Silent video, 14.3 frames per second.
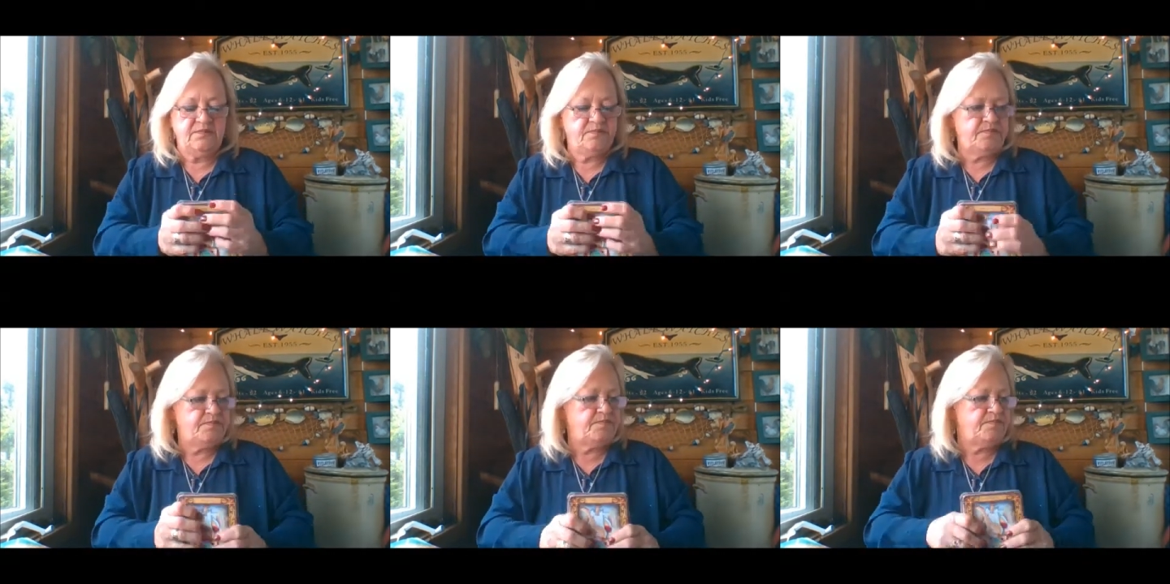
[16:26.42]

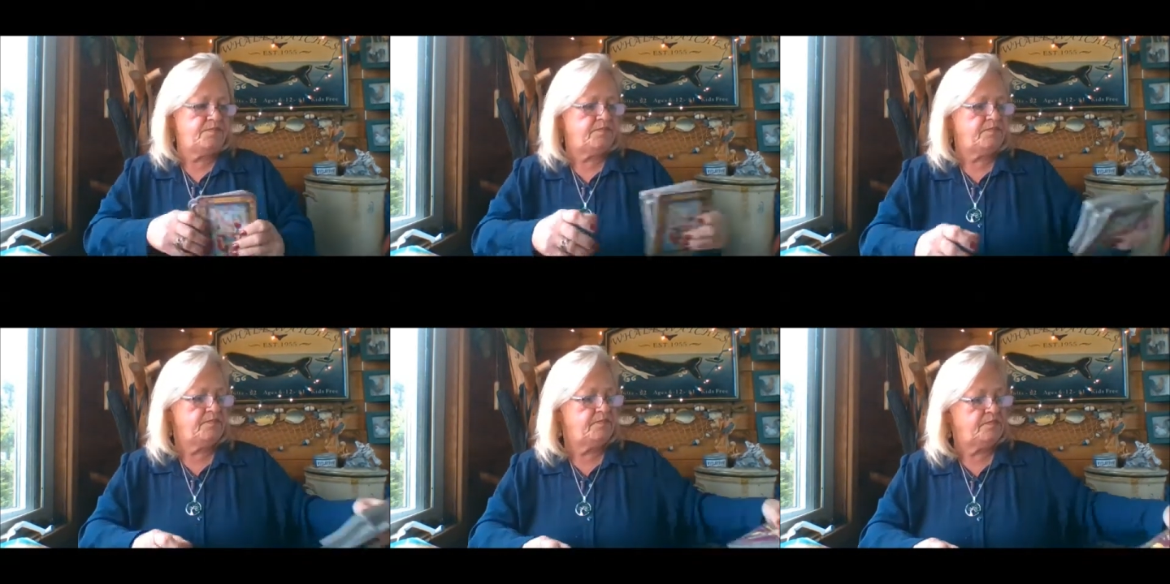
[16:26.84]

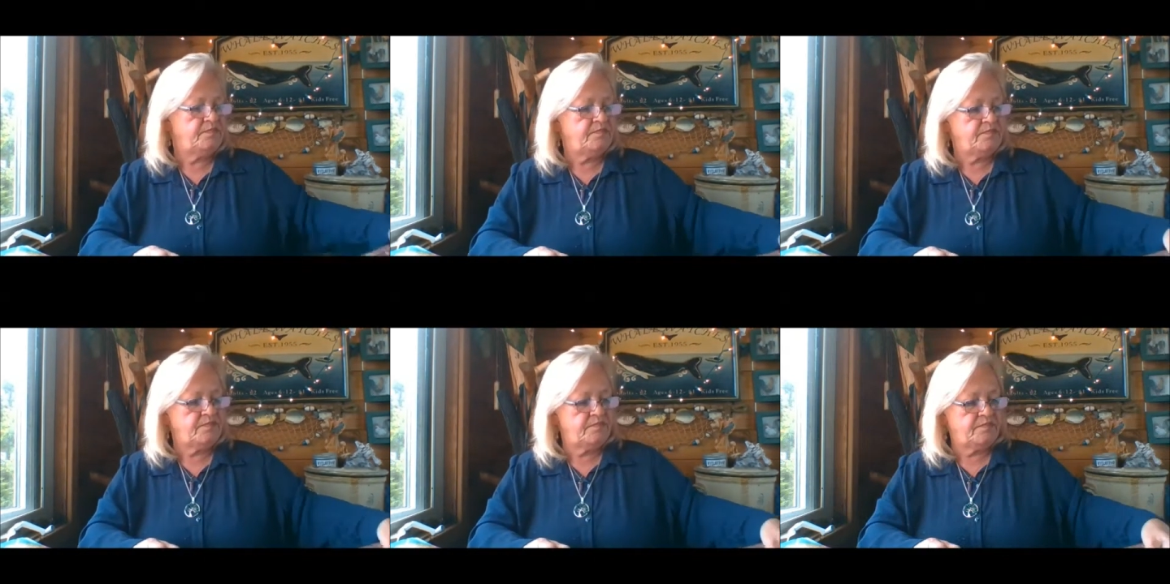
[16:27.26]

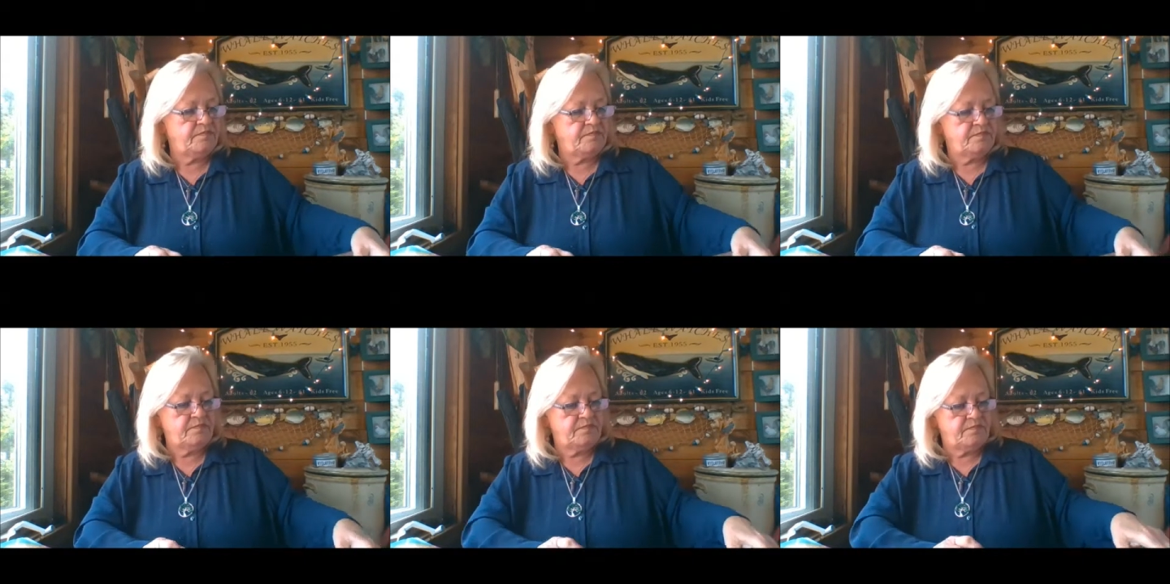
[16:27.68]

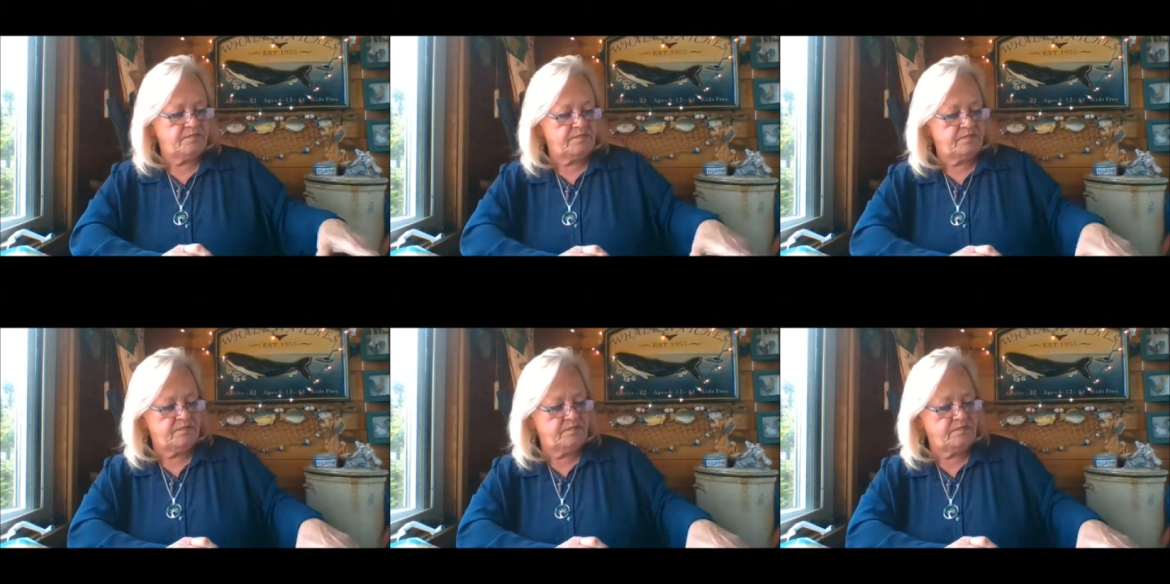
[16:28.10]

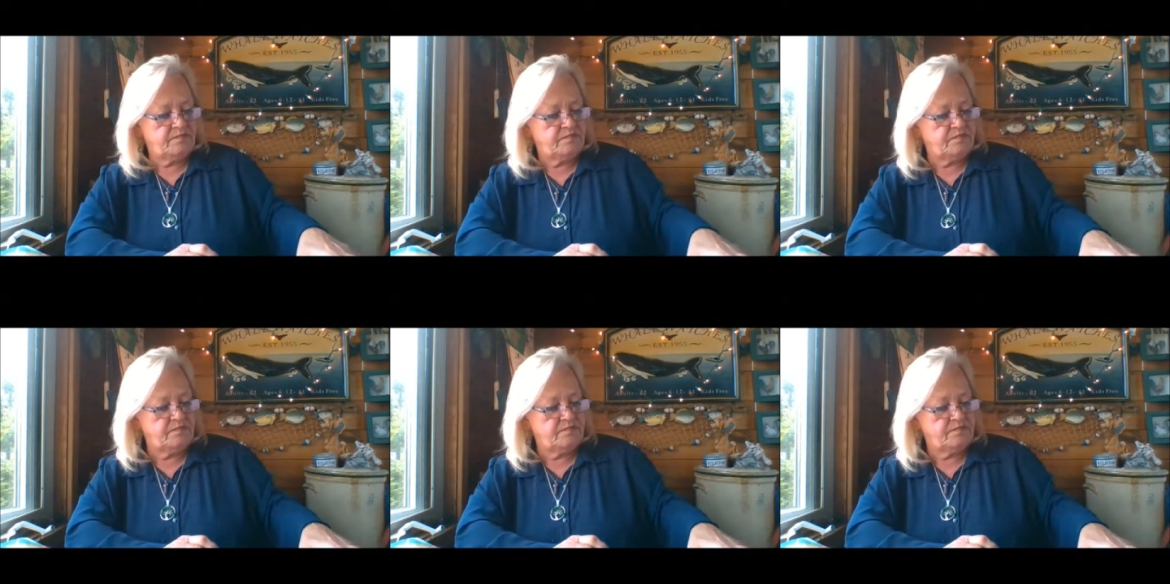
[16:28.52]
No one is speaking in this clip.